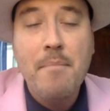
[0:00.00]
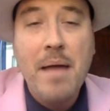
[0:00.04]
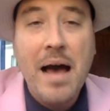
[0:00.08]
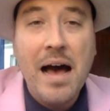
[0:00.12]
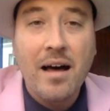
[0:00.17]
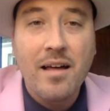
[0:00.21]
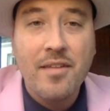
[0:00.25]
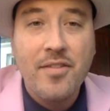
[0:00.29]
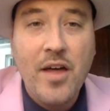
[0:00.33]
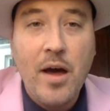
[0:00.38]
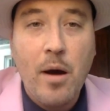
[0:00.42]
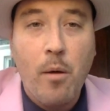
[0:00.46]

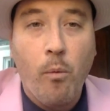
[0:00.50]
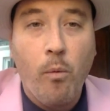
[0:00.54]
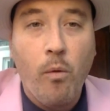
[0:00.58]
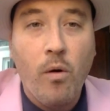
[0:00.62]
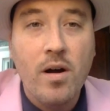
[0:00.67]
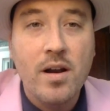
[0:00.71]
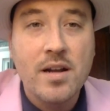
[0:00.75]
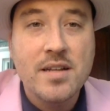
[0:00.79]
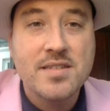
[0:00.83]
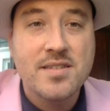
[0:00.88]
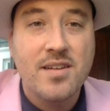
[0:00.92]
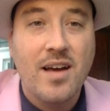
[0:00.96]
Malathat
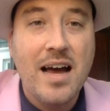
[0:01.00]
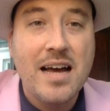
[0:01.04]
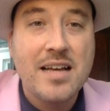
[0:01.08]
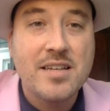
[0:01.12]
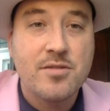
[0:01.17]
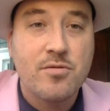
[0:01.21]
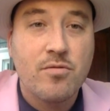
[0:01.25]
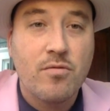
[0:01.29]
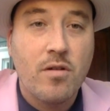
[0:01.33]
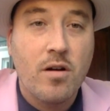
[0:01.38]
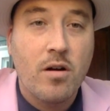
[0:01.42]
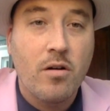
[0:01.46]
won its
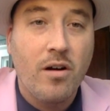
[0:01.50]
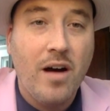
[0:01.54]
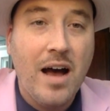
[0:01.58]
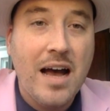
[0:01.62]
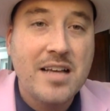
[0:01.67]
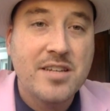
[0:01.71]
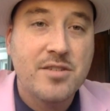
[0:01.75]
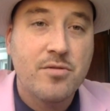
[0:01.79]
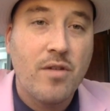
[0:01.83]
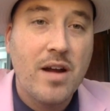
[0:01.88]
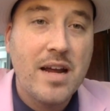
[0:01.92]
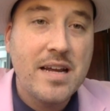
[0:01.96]
last her
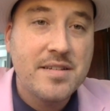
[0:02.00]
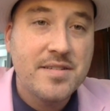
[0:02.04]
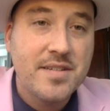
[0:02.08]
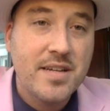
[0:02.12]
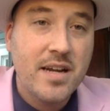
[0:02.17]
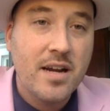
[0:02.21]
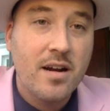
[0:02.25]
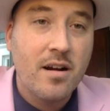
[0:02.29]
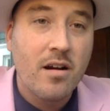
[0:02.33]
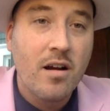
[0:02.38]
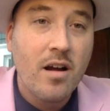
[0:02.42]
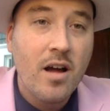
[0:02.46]
last race
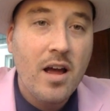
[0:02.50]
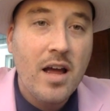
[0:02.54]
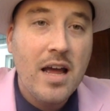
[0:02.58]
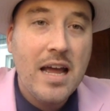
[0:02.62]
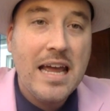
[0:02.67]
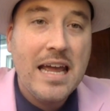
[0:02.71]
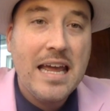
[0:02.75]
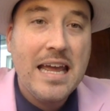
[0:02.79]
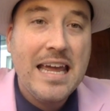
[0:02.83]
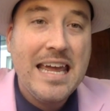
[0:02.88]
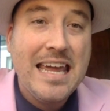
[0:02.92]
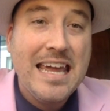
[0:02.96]
here
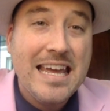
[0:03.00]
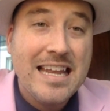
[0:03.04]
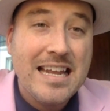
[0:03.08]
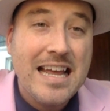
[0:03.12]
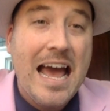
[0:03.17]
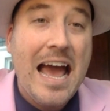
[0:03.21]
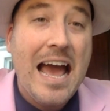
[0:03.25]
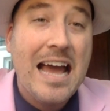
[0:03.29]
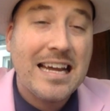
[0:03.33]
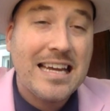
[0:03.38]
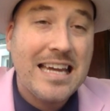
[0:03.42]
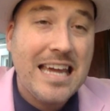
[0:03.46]

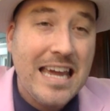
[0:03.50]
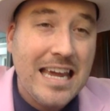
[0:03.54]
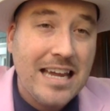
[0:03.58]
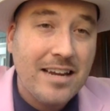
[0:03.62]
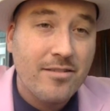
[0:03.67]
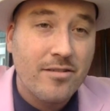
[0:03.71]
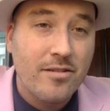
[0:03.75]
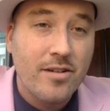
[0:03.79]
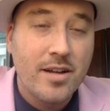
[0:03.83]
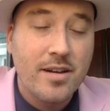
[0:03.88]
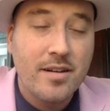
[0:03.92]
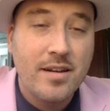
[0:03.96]
at
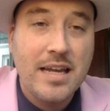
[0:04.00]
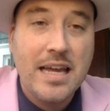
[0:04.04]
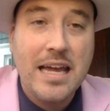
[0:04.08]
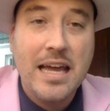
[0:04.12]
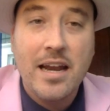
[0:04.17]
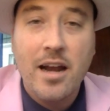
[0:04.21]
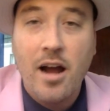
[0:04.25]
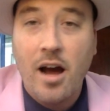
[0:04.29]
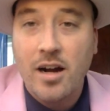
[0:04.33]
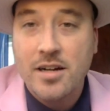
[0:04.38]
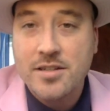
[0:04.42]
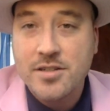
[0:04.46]
Keeneland
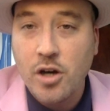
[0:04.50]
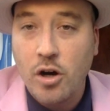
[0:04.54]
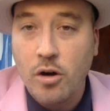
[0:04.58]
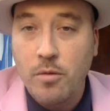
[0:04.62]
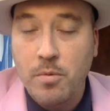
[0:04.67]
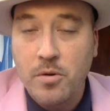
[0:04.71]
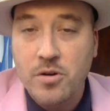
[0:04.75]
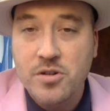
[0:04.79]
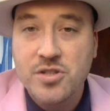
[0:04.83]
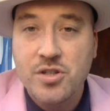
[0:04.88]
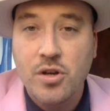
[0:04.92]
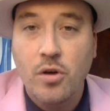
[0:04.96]
in
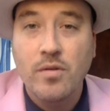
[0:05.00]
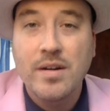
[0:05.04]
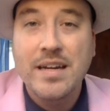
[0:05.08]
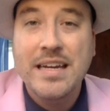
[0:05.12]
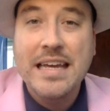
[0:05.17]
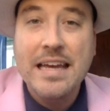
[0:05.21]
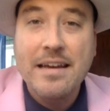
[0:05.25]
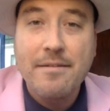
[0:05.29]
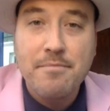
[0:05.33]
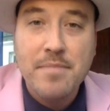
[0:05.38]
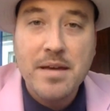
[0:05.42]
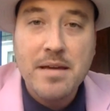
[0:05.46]
October. So
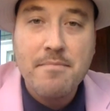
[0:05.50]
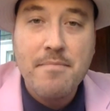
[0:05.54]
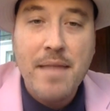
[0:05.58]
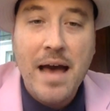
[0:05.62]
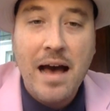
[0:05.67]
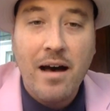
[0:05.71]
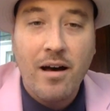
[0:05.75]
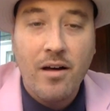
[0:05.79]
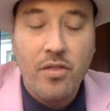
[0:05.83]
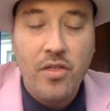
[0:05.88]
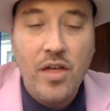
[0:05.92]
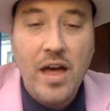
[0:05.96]
give me
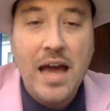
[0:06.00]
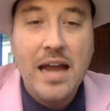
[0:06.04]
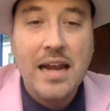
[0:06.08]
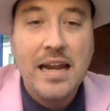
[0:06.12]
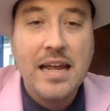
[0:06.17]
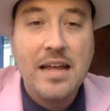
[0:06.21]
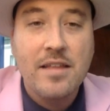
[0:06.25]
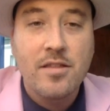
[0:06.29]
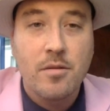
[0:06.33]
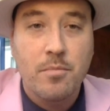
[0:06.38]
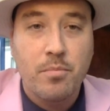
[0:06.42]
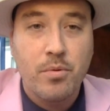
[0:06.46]
Malathat
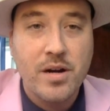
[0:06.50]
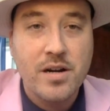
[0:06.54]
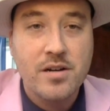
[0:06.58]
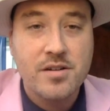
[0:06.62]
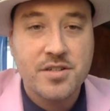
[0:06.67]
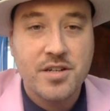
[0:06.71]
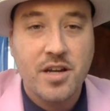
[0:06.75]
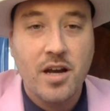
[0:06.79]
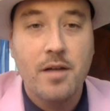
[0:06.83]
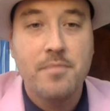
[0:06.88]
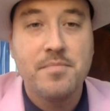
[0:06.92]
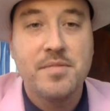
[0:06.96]
in the
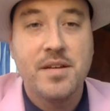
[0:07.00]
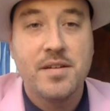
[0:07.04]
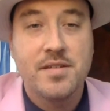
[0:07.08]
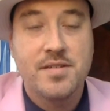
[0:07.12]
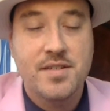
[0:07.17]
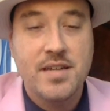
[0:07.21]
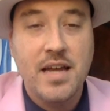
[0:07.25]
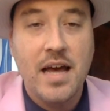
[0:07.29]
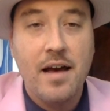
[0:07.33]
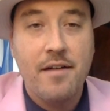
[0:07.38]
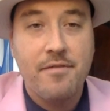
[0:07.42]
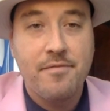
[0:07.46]
Breeders' Cup
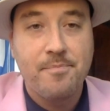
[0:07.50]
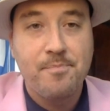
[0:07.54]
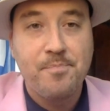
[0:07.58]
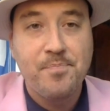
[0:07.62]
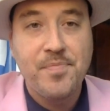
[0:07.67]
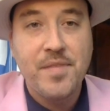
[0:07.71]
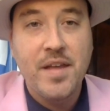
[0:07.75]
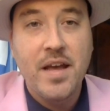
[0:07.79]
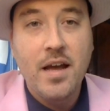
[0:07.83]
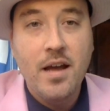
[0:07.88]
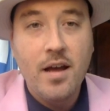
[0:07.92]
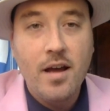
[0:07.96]
Distaff.
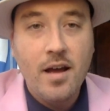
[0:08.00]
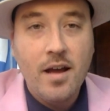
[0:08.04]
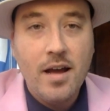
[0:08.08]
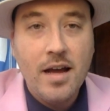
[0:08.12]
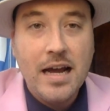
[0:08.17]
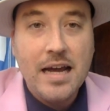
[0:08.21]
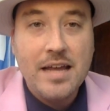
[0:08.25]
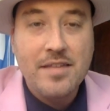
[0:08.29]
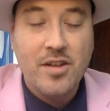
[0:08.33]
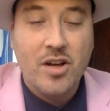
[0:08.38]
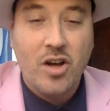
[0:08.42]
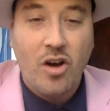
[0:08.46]

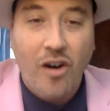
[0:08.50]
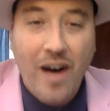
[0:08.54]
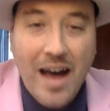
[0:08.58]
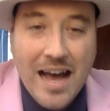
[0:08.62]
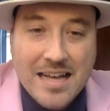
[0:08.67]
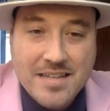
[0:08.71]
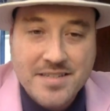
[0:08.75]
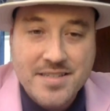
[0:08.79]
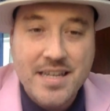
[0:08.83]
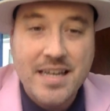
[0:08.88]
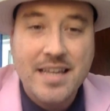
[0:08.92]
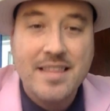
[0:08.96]
In the
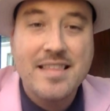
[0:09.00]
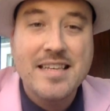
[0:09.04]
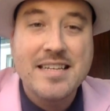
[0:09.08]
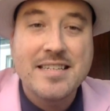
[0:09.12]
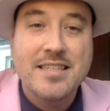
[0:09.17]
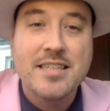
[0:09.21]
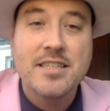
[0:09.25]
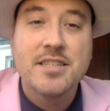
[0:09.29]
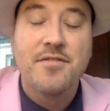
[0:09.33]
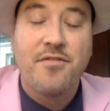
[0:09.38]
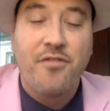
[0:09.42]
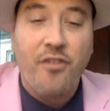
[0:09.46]
Classic,
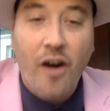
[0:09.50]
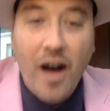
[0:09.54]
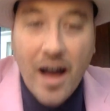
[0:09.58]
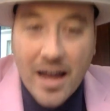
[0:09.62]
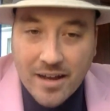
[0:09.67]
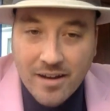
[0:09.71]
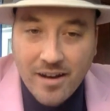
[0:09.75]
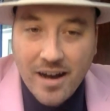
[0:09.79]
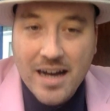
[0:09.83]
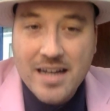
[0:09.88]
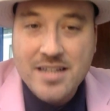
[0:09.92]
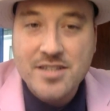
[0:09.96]
this is
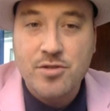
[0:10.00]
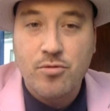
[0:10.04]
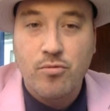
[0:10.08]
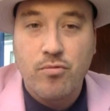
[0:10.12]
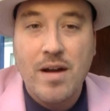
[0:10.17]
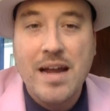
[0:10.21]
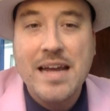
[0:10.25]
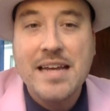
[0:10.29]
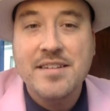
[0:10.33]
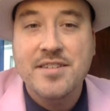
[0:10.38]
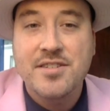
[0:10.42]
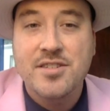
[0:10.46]
Flightline's
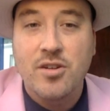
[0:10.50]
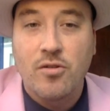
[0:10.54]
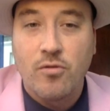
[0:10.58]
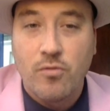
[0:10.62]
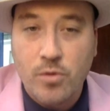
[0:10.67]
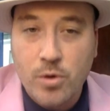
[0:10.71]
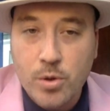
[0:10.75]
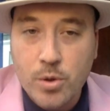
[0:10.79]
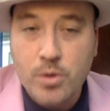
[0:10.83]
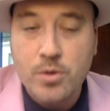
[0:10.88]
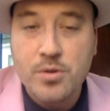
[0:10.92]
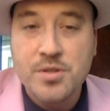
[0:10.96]
race to
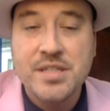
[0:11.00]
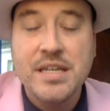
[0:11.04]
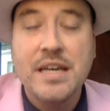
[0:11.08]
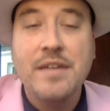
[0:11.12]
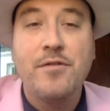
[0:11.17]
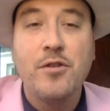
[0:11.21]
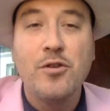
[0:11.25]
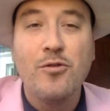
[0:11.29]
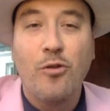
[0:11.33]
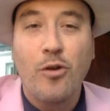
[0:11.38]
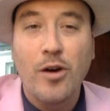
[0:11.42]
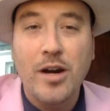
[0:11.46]
lose.
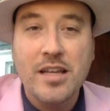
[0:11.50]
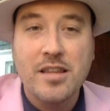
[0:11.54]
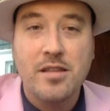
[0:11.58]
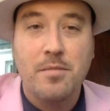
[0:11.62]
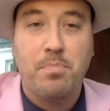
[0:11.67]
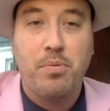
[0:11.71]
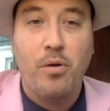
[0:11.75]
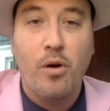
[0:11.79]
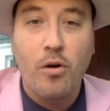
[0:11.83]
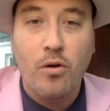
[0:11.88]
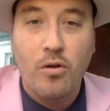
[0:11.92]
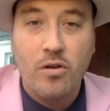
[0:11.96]
If you look at the
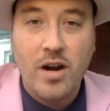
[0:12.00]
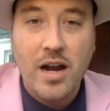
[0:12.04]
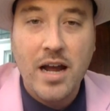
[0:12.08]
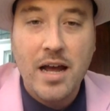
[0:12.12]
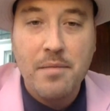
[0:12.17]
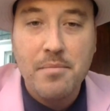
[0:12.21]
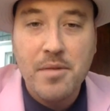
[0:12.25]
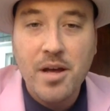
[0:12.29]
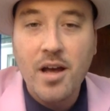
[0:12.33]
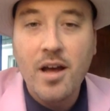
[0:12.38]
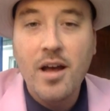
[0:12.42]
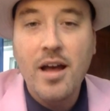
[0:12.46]

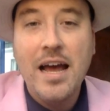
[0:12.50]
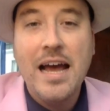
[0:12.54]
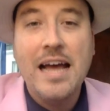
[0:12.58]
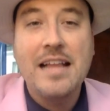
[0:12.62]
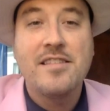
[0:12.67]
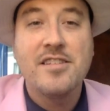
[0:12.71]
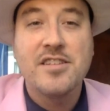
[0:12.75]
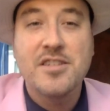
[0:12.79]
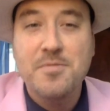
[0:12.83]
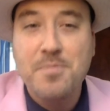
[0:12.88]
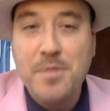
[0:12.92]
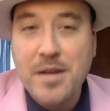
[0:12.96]
program,
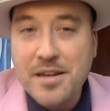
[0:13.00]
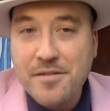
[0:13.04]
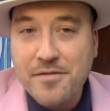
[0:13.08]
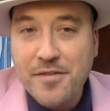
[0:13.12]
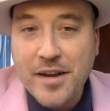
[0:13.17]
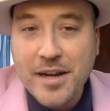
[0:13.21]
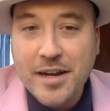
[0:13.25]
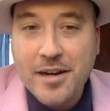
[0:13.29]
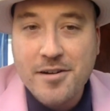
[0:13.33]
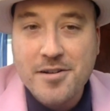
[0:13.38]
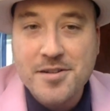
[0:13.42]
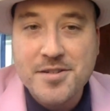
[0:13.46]
at the speed
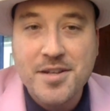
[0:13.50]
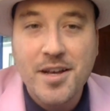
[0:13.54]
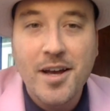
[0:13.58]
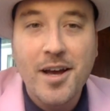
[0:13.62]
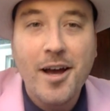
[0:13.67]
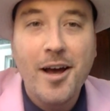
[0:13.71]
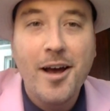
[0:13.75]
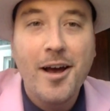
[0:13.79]
figures,